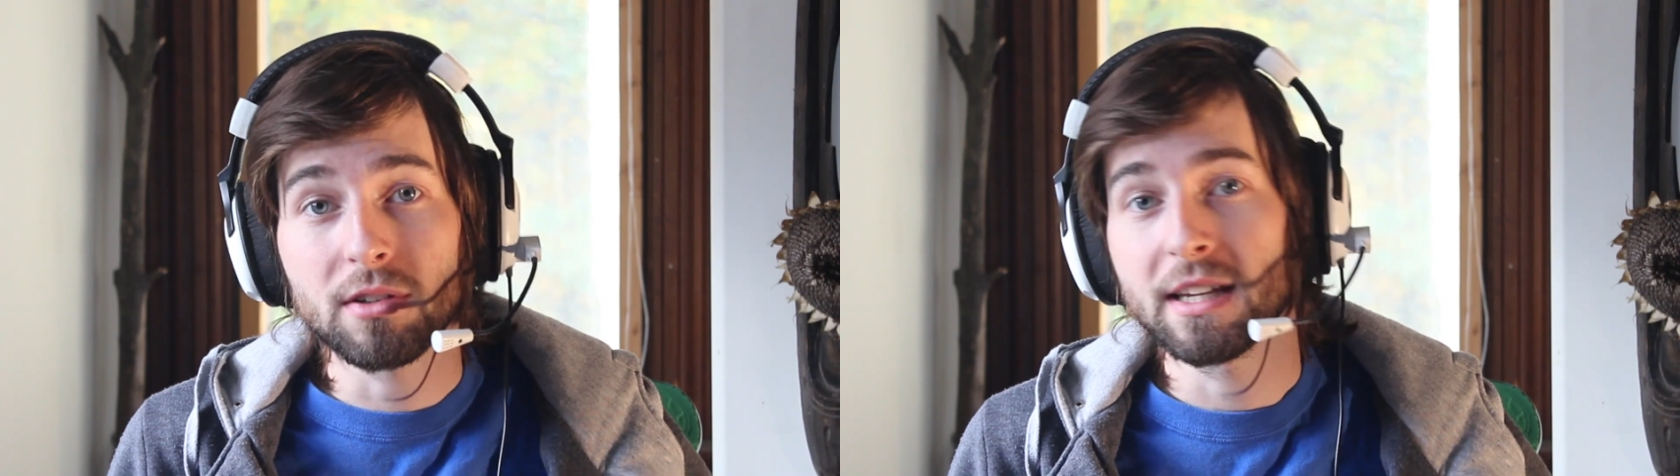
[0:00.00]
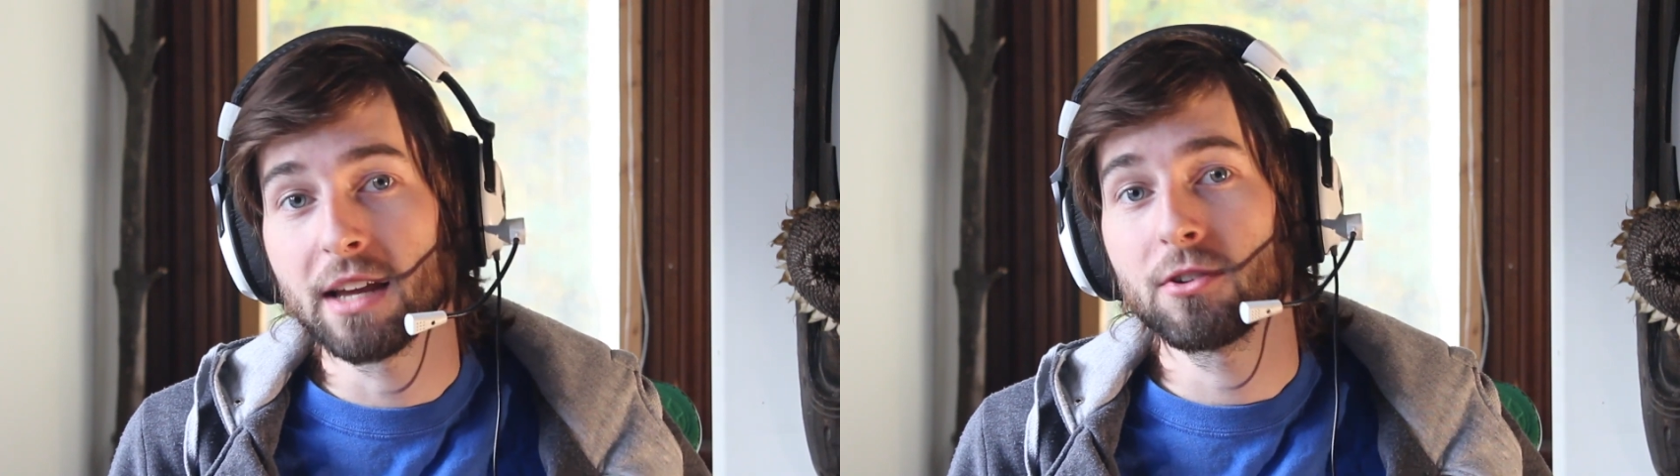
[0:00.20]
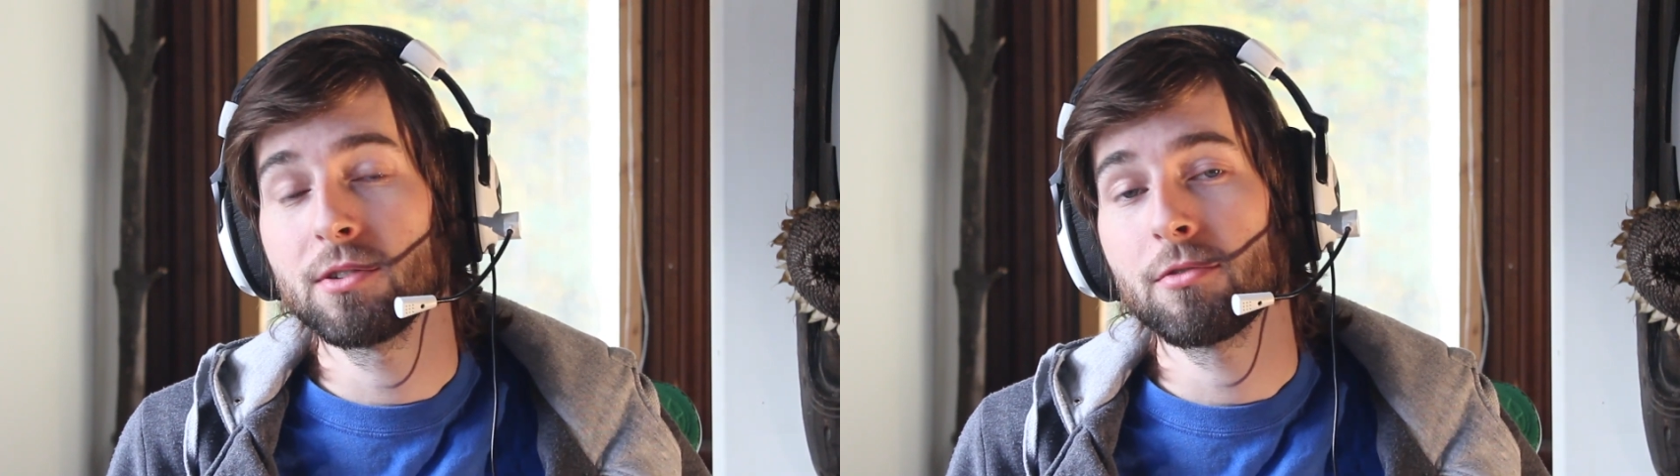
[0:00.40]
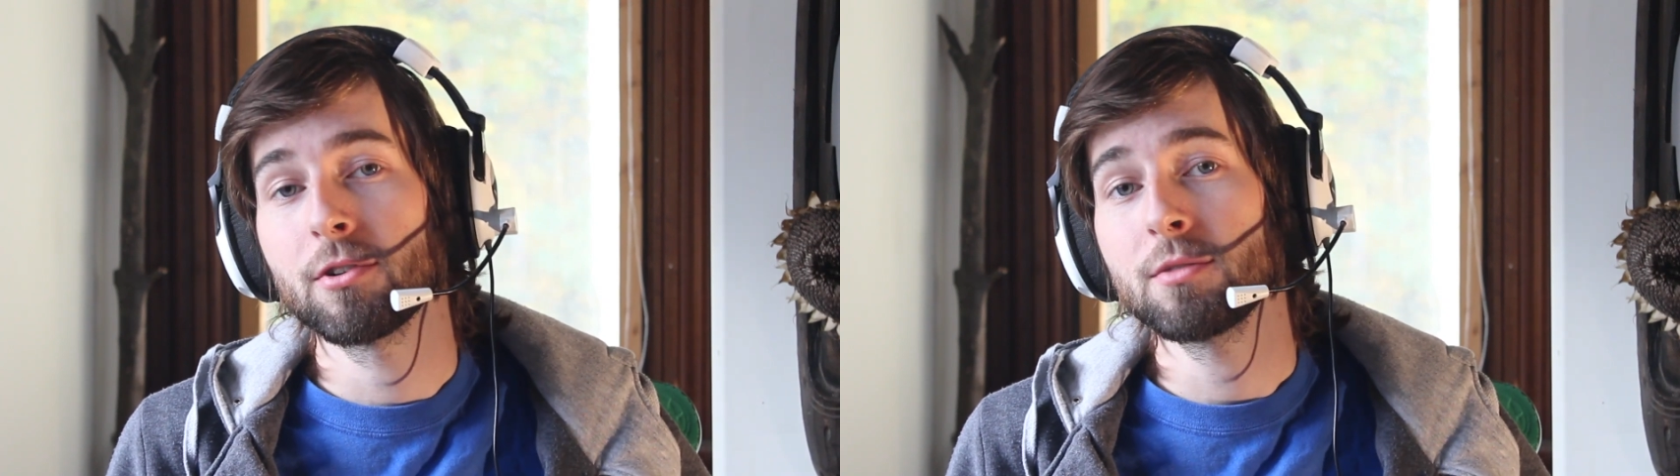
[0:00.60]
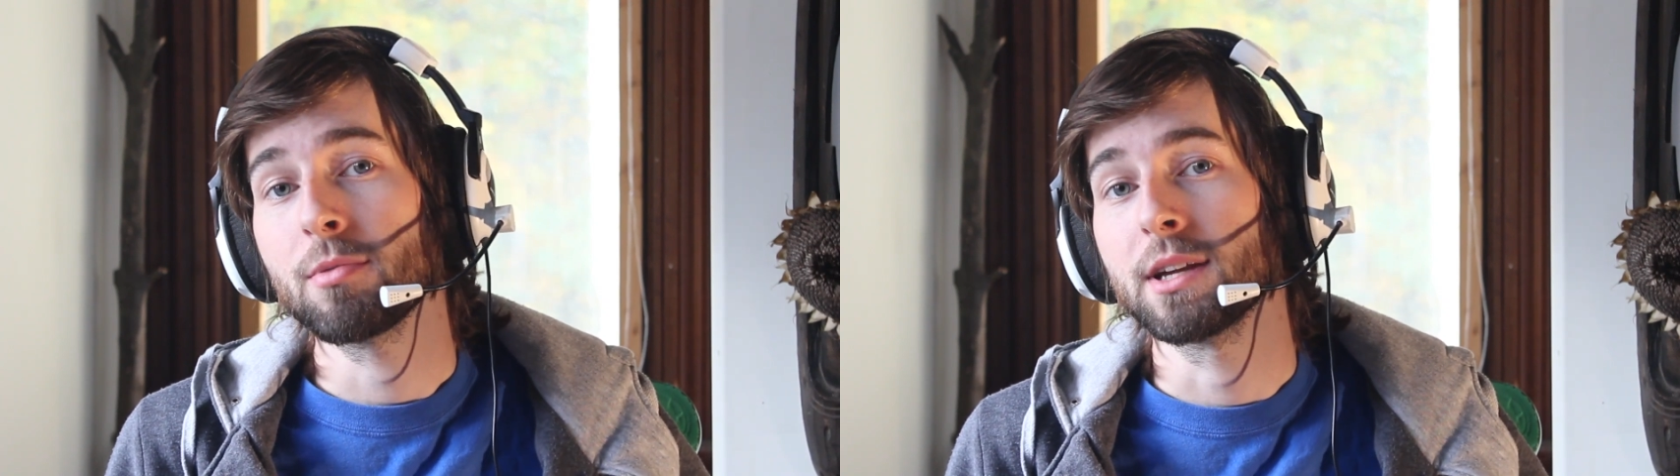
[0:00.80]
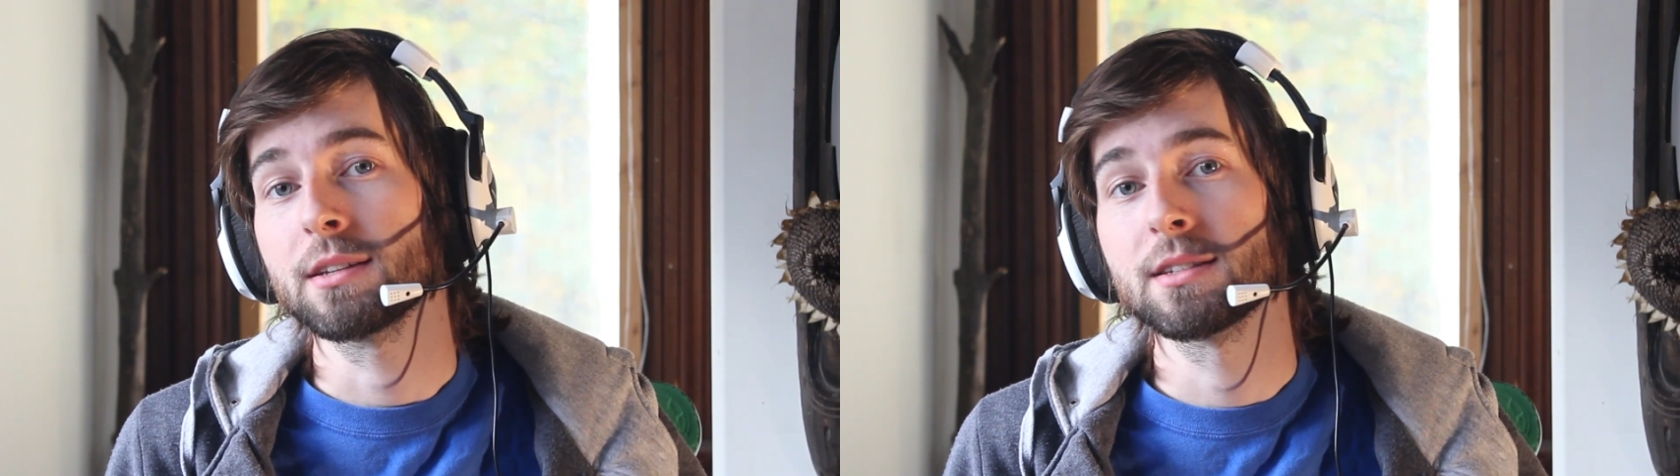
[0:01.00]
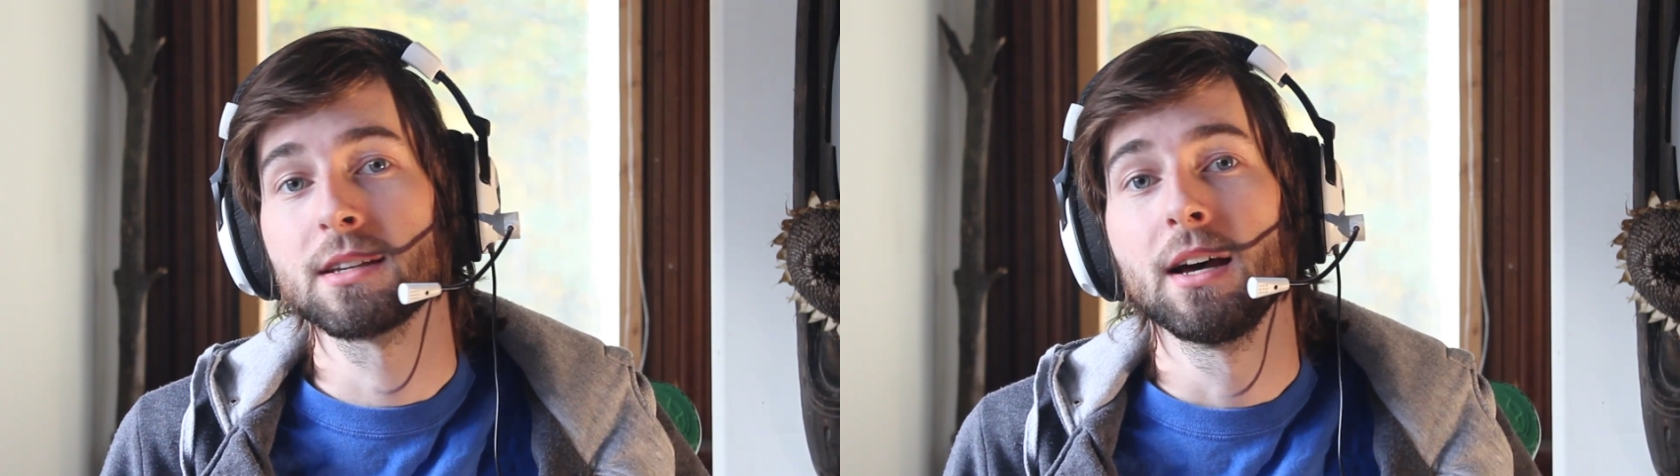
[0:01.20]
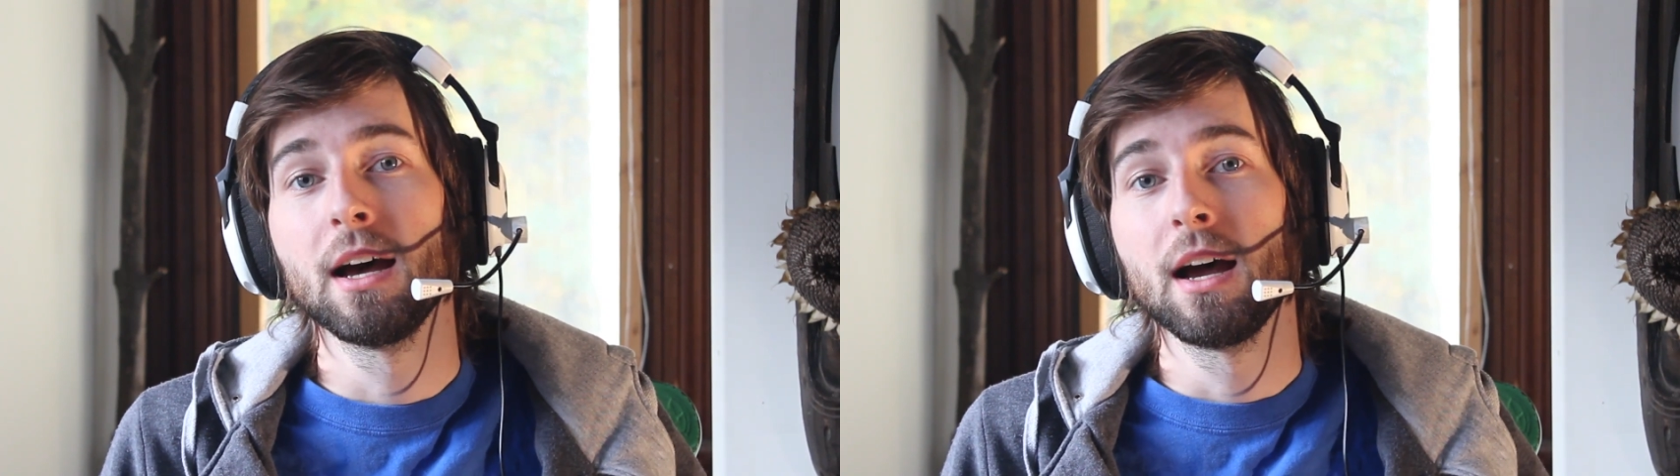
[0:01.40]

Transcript: altogether in the first place.